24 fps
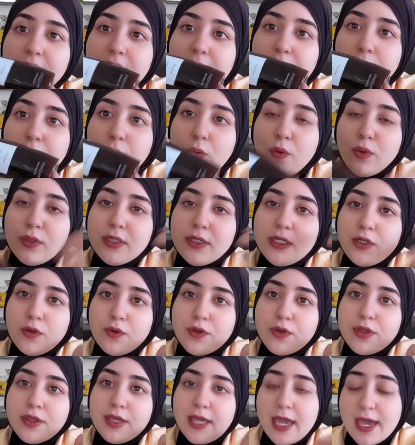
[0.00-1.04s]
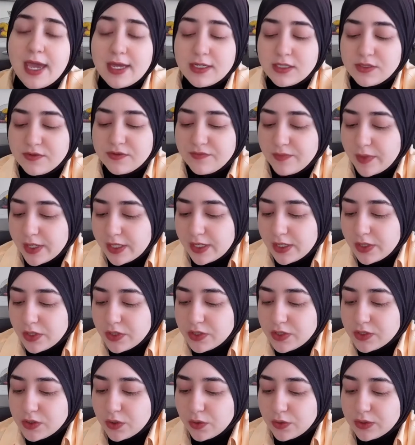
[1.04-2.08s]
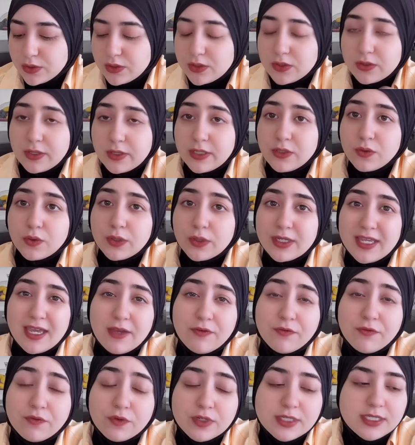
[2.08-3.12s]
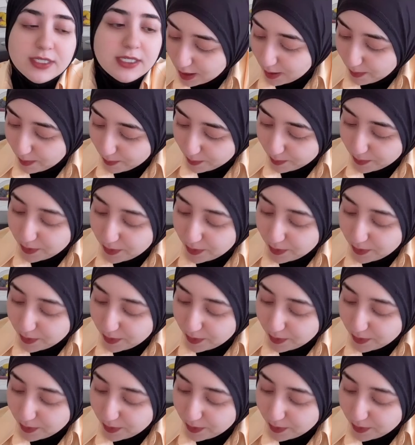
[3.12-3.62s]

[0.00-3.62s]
like only on the ends of my hair, so they don't get frizzy.